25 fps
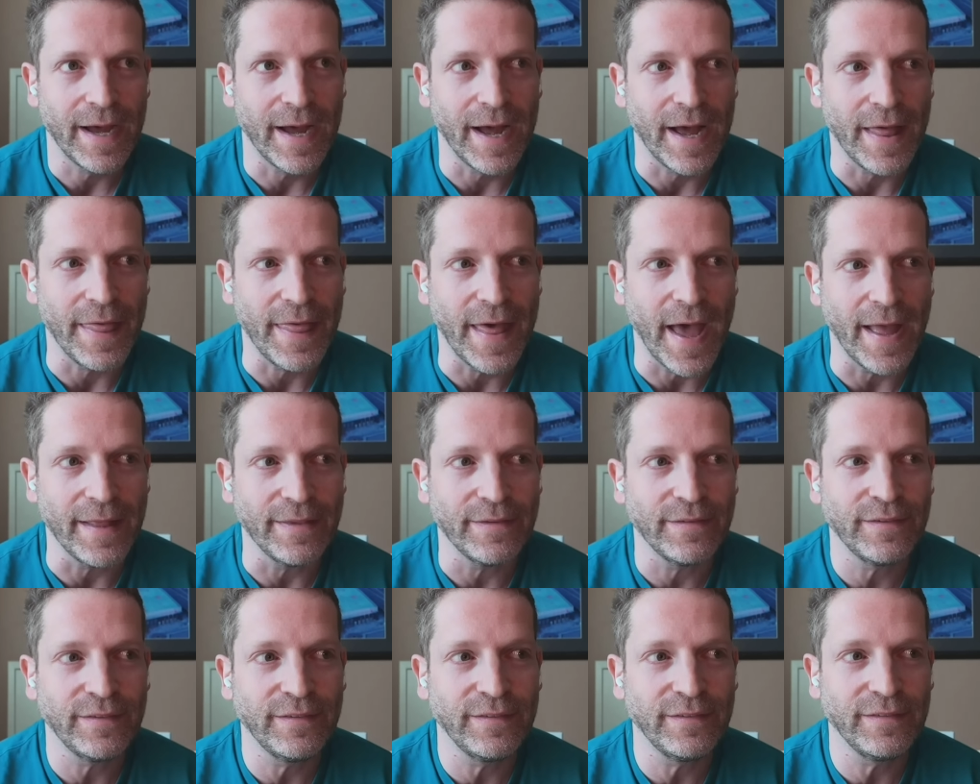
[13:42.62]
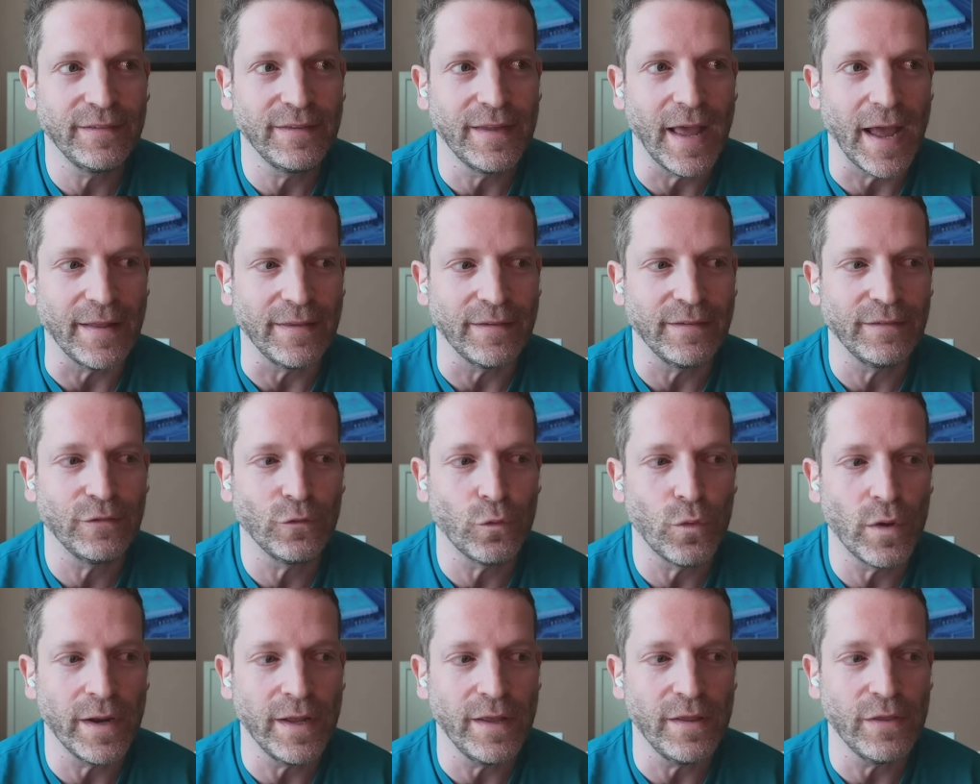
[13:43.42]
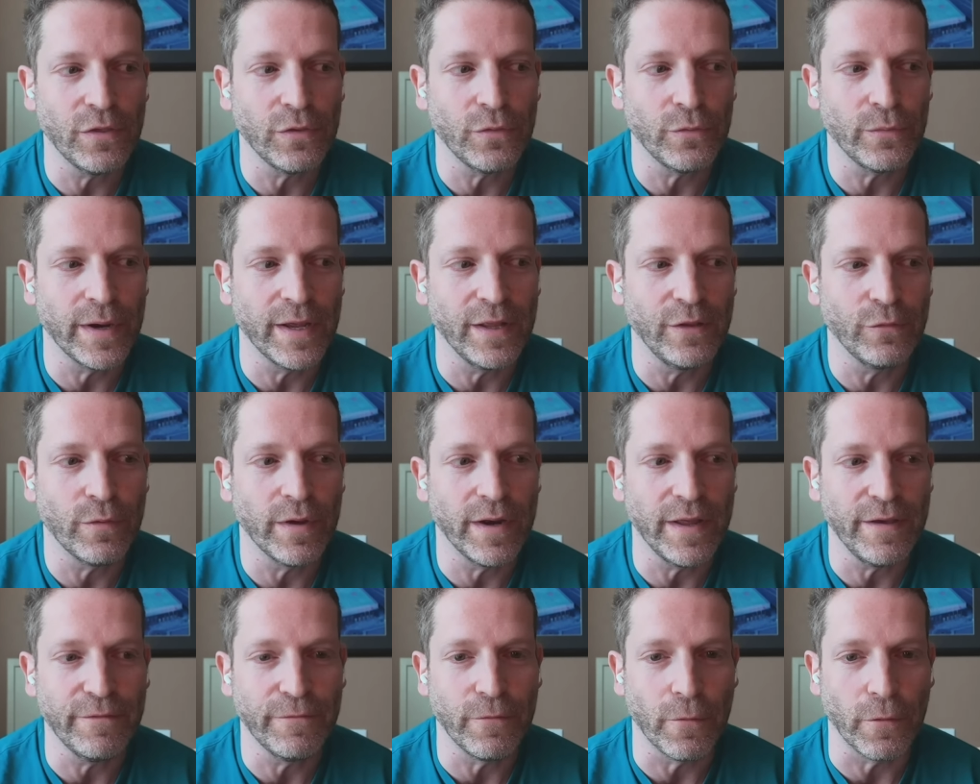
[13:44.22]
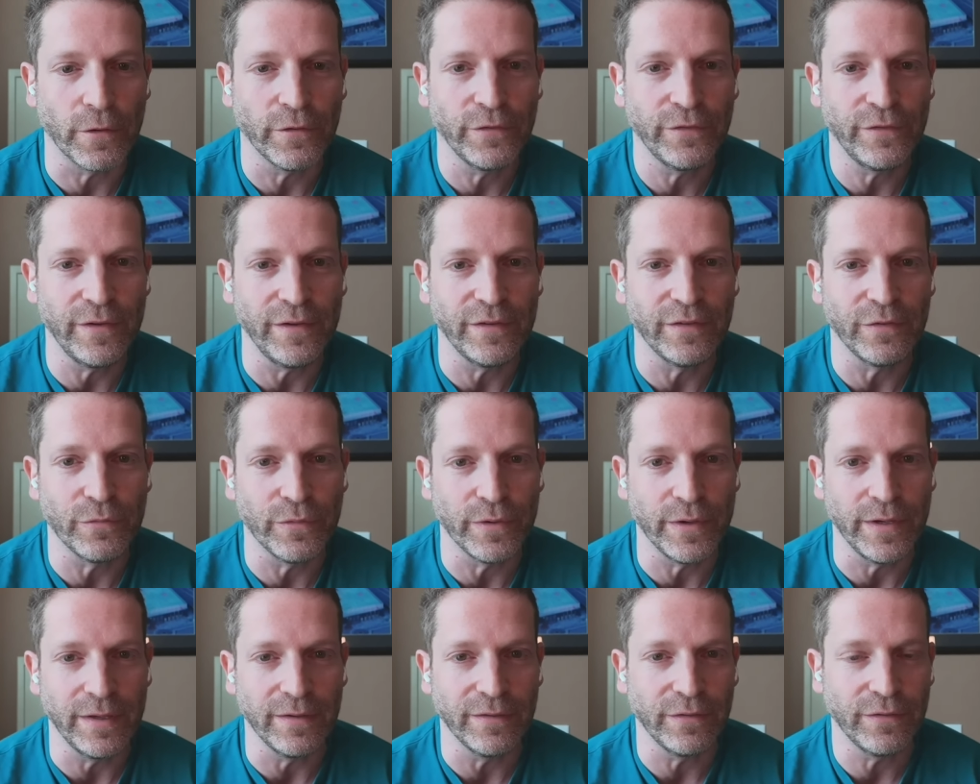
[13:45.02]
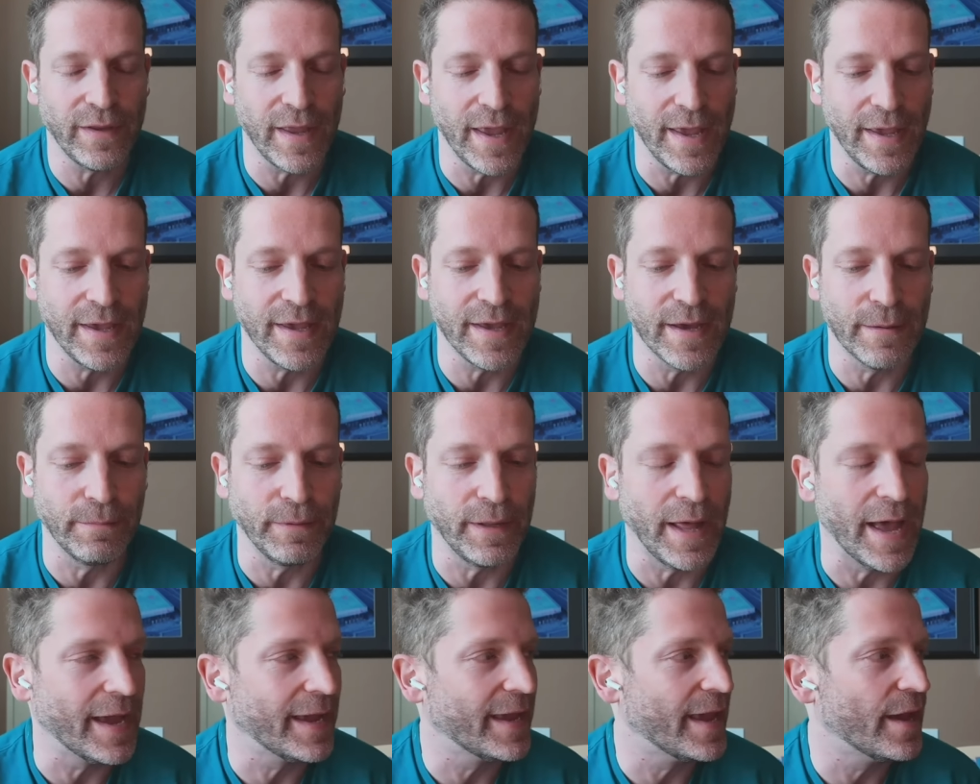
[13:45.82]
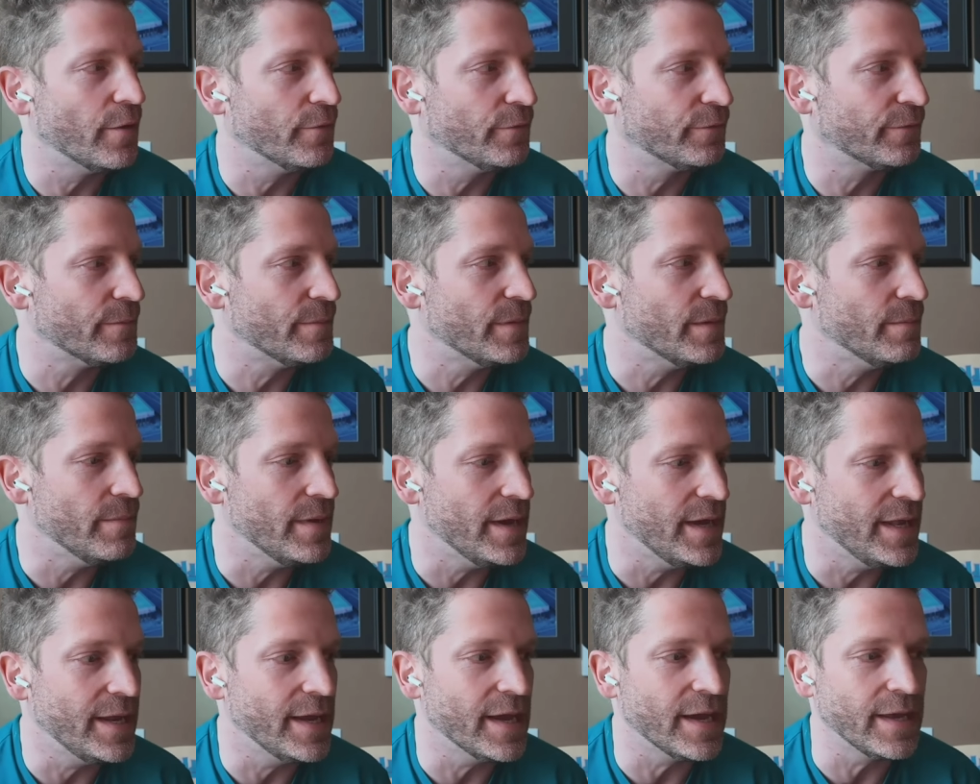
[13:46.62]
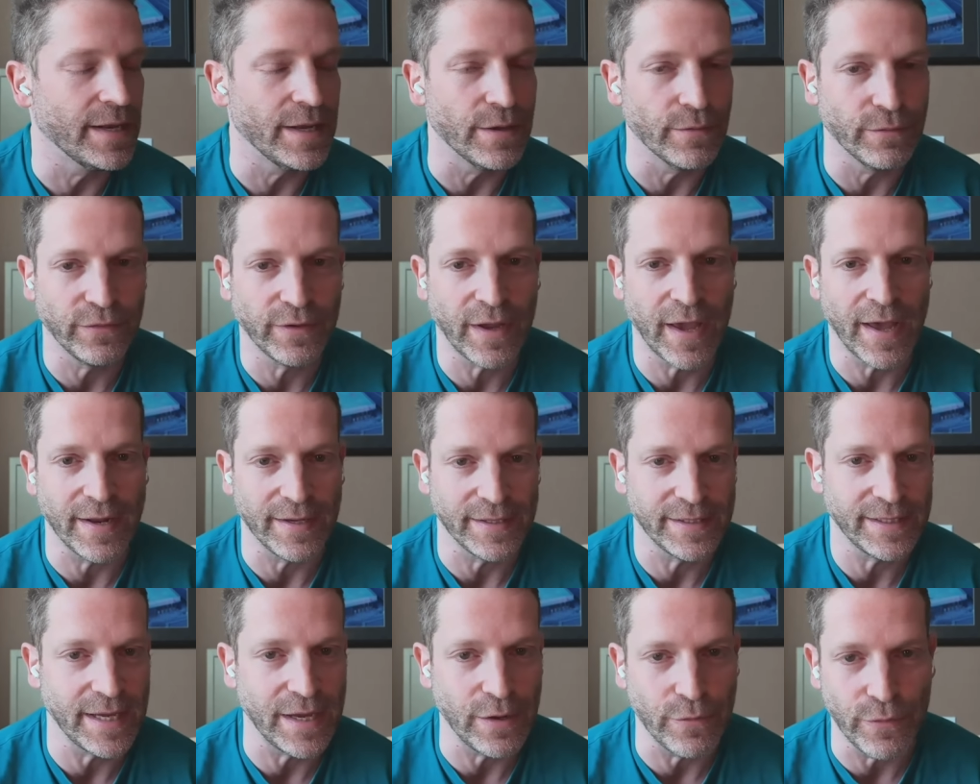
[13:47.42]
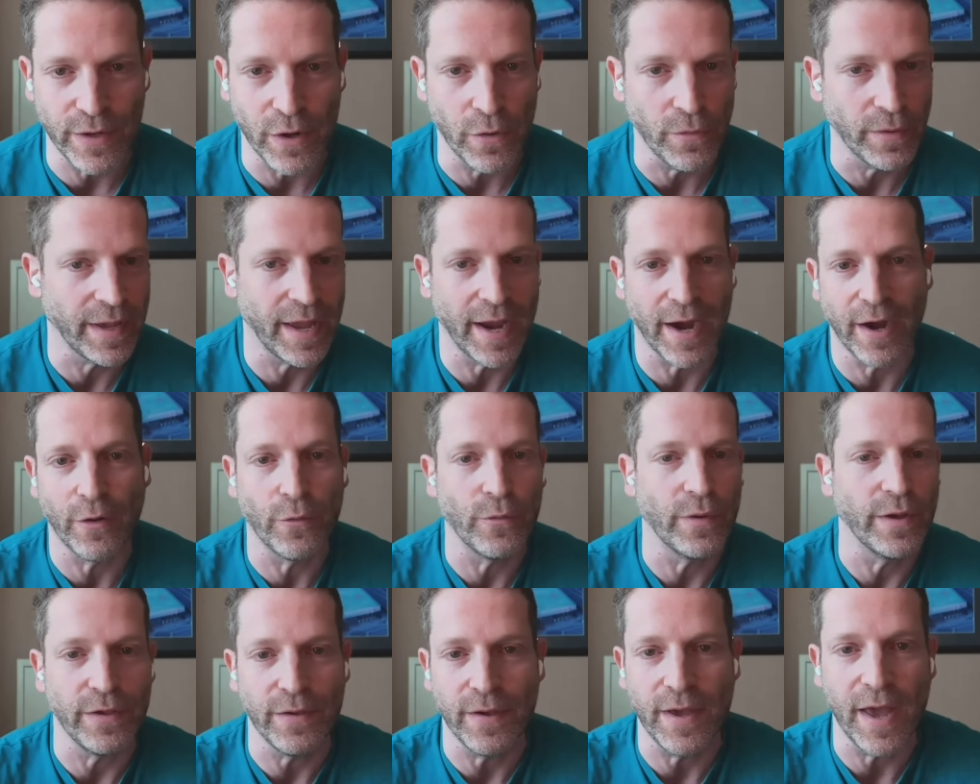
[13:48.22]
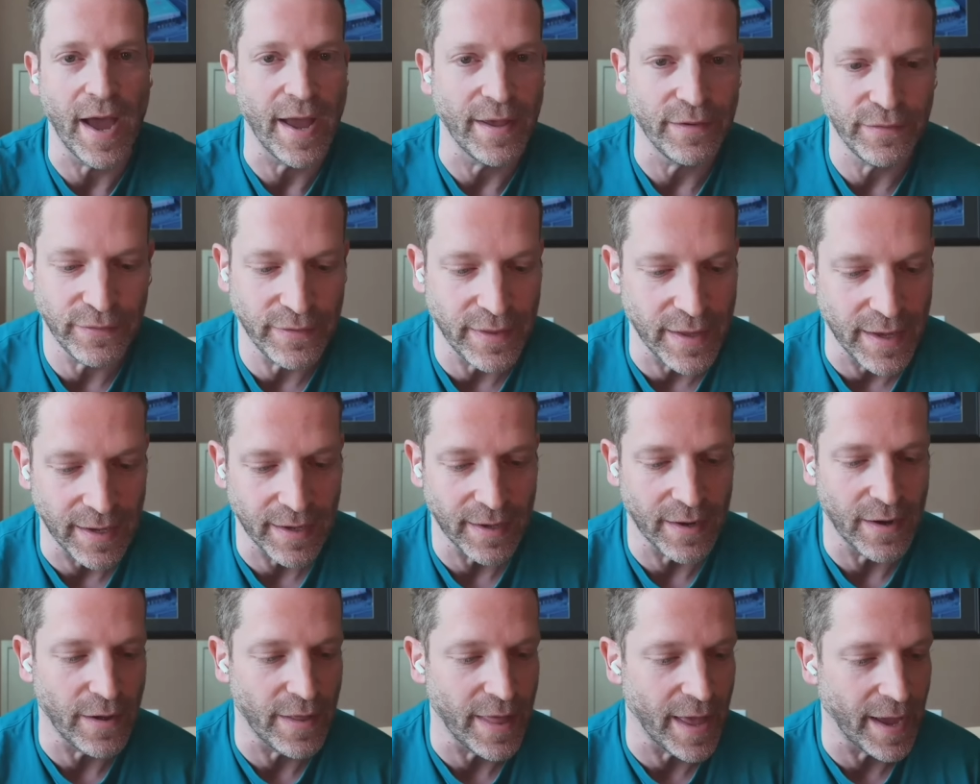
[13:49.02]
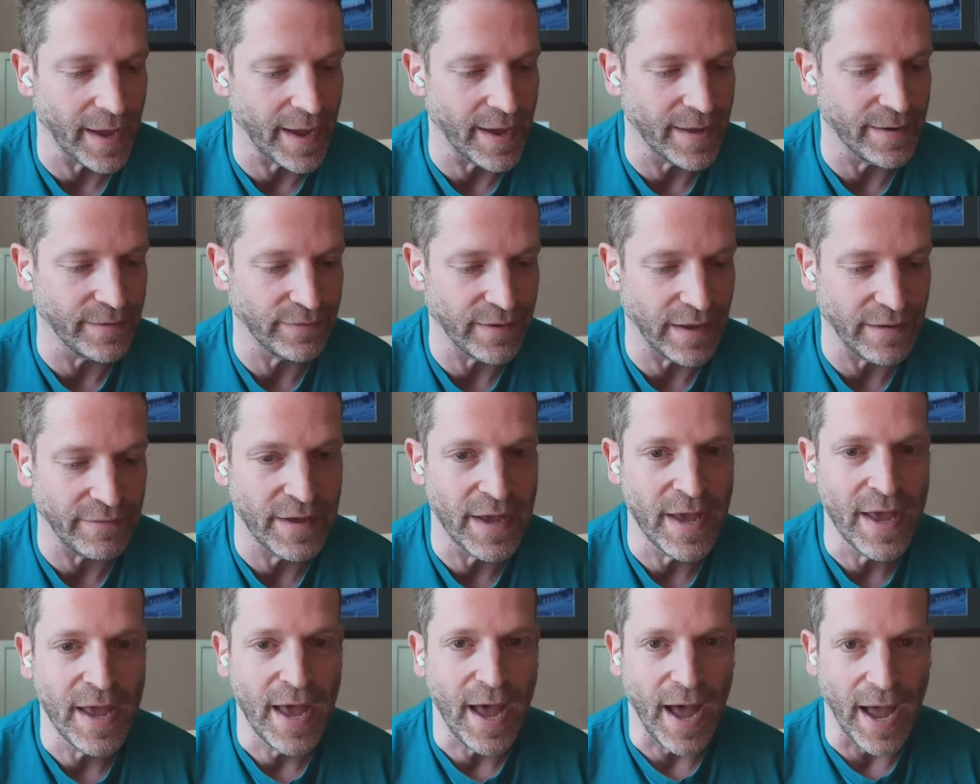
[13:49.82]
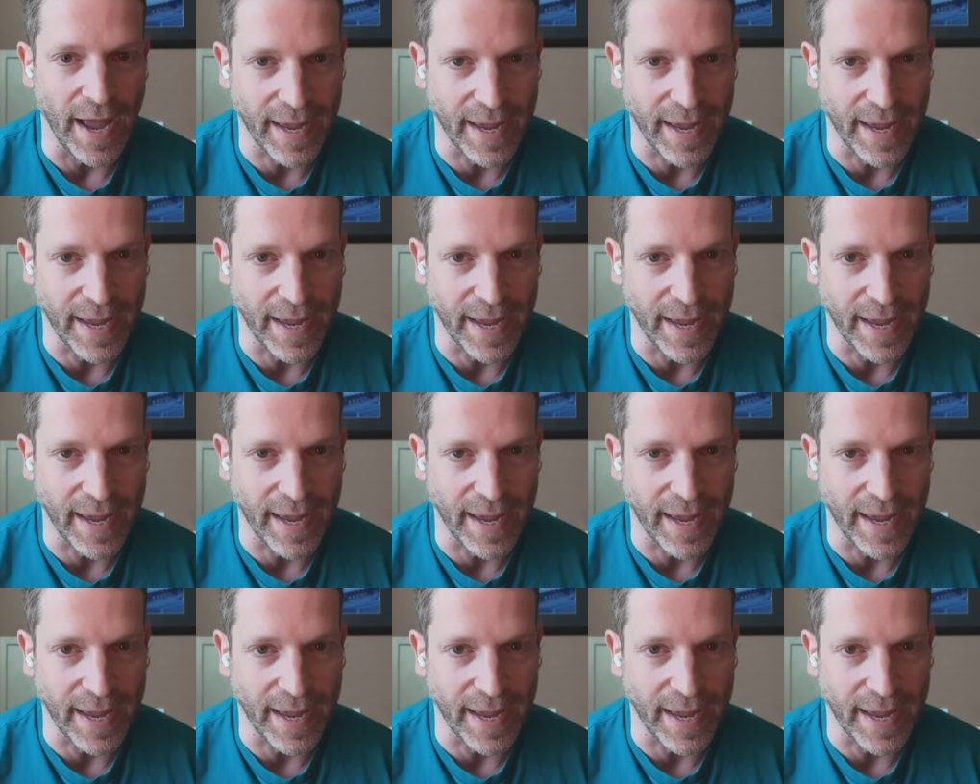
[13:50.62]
that's 23-24 season when he was taking a blackout from the media and he was kind of saying we don't care what you guys think and all that kind of stuff.